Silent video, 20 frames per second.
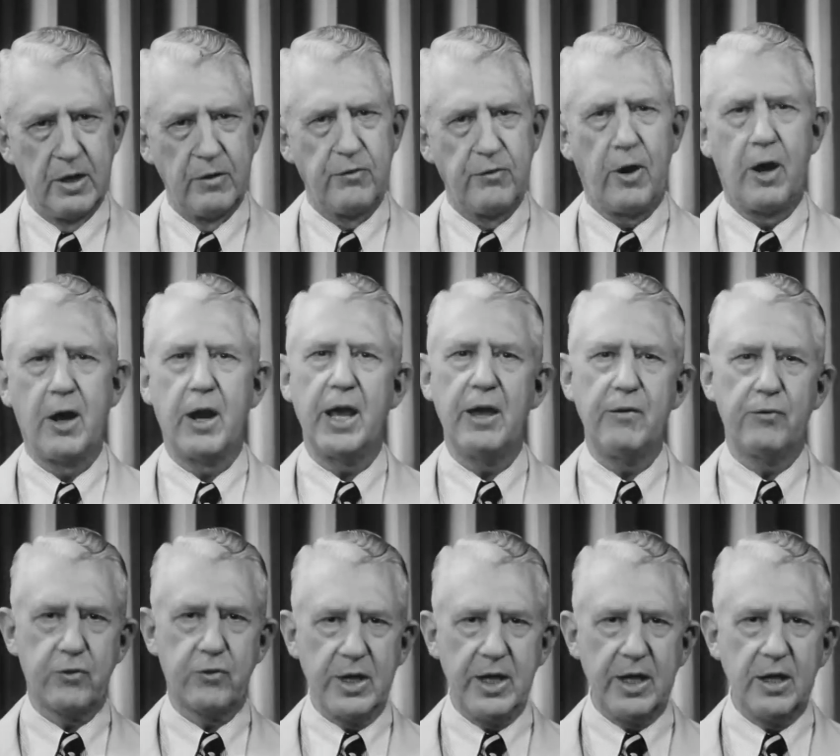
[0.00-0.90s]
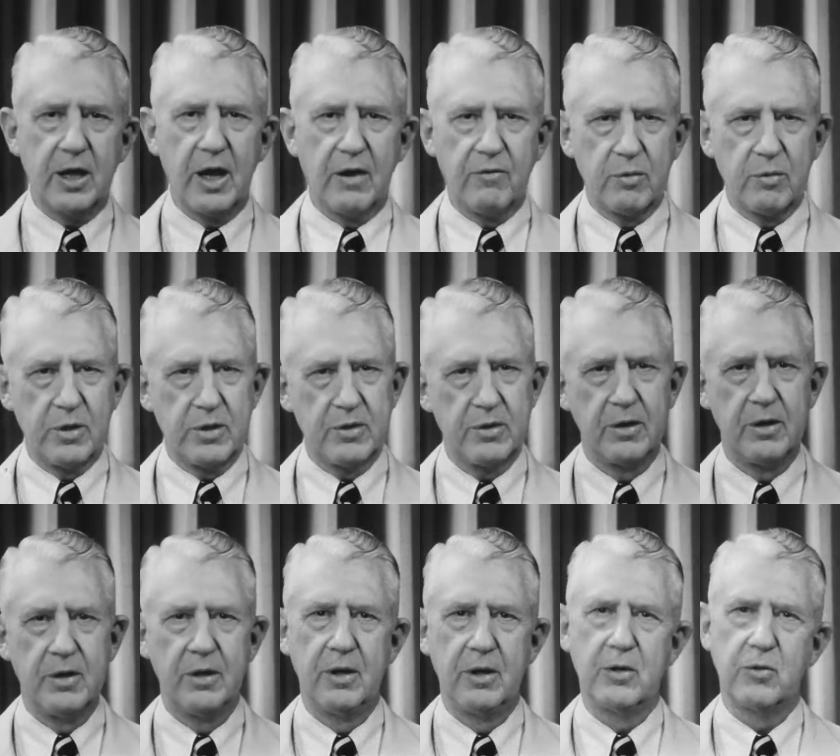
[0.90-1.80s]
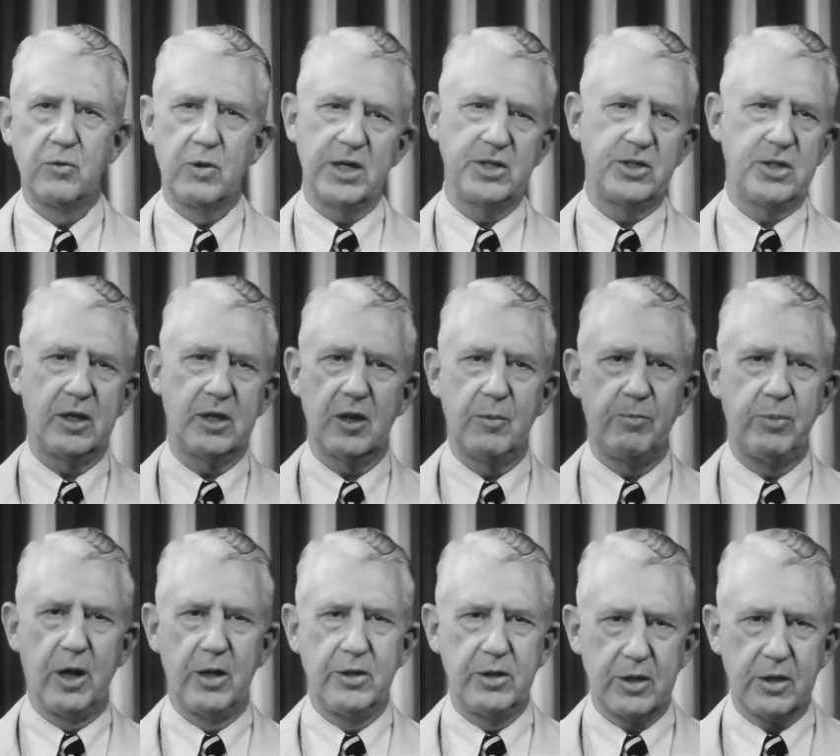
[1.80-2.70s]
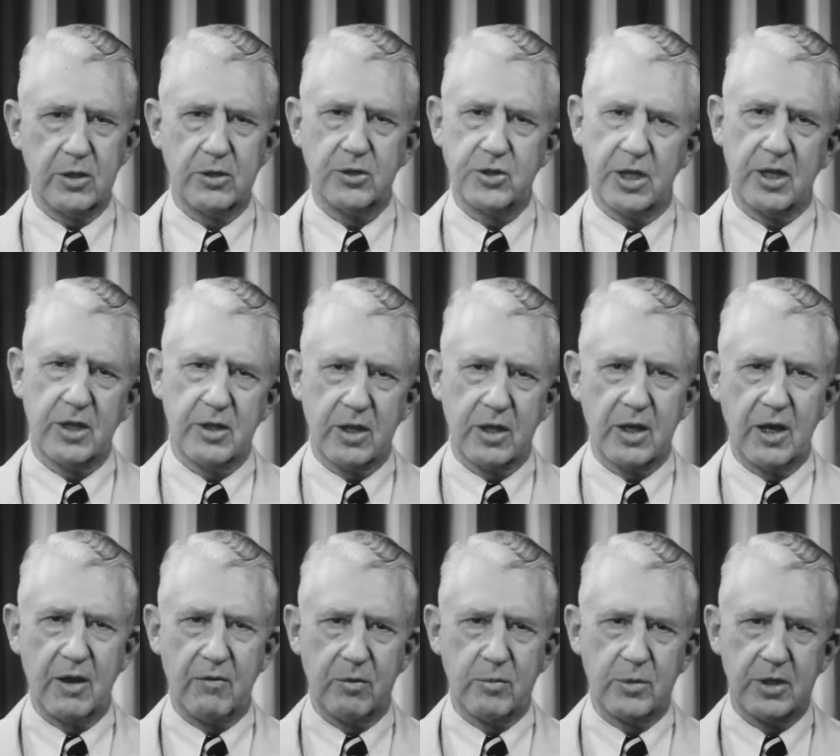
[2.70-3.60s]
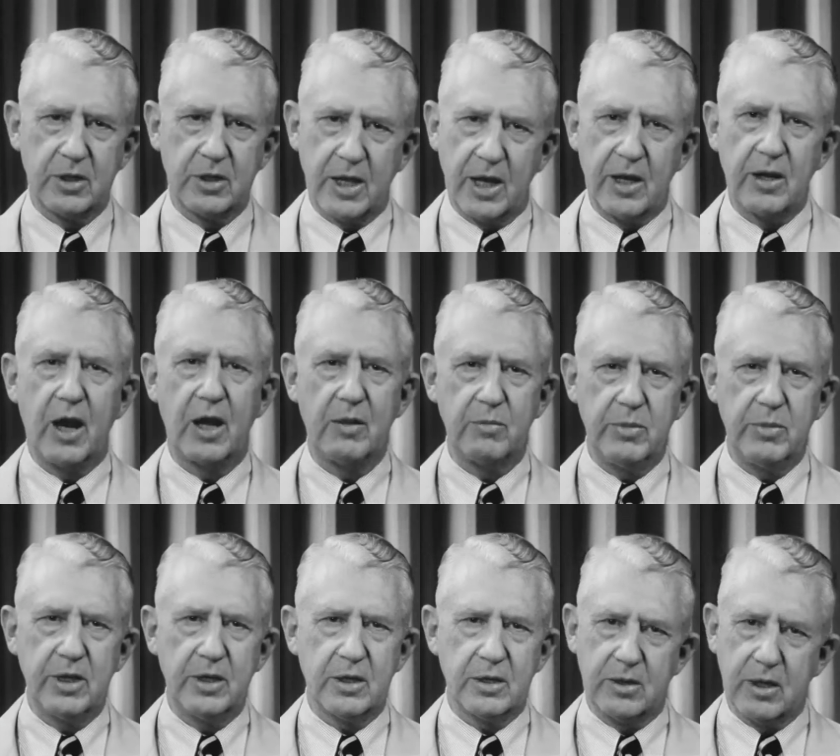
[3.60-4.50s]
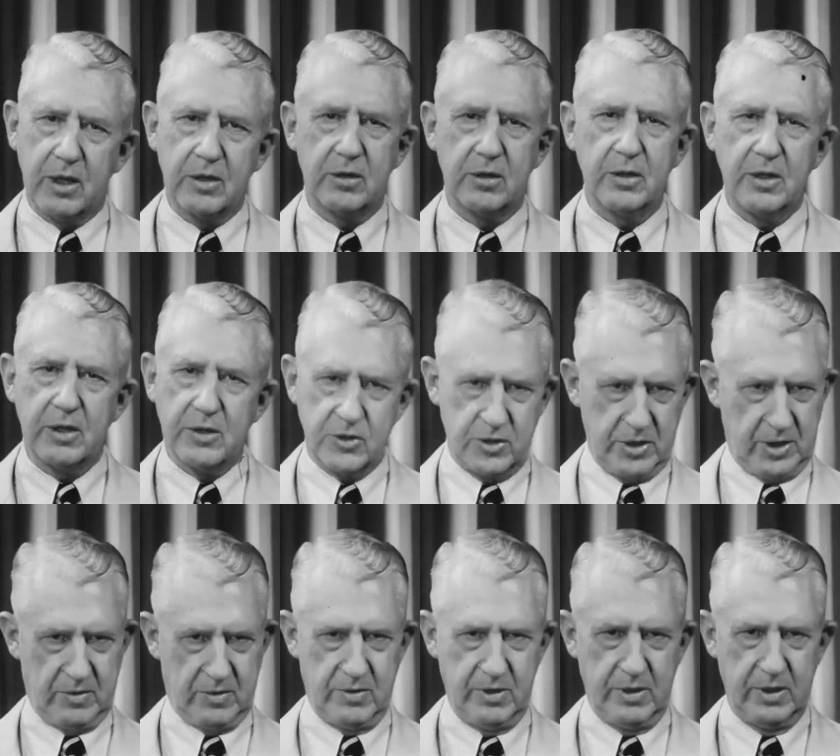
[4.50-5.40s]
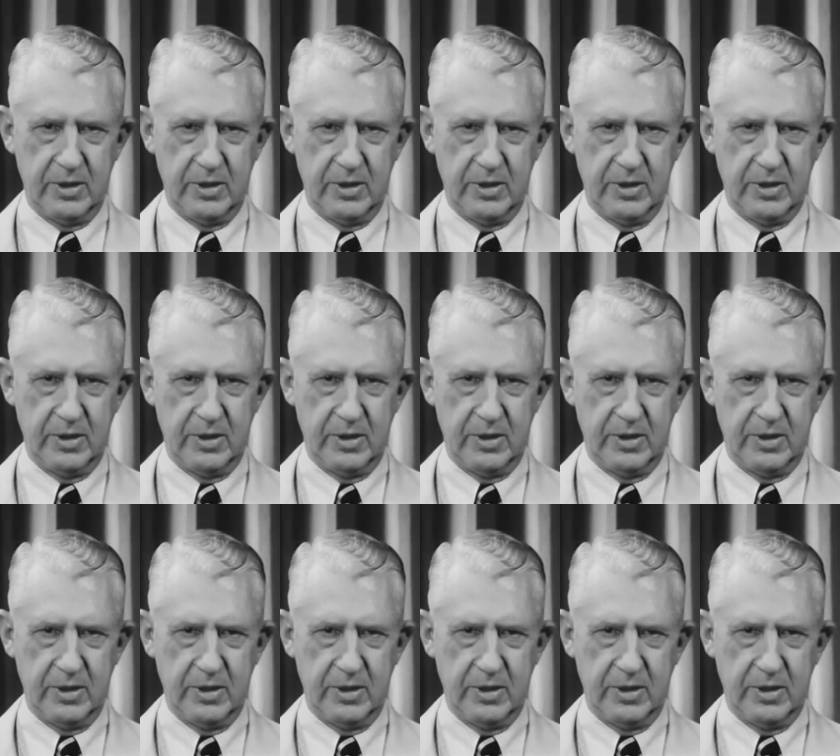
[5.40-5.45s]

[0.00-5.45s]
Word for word: For a free government resting upon the consent of the government cannot be conducted in secret.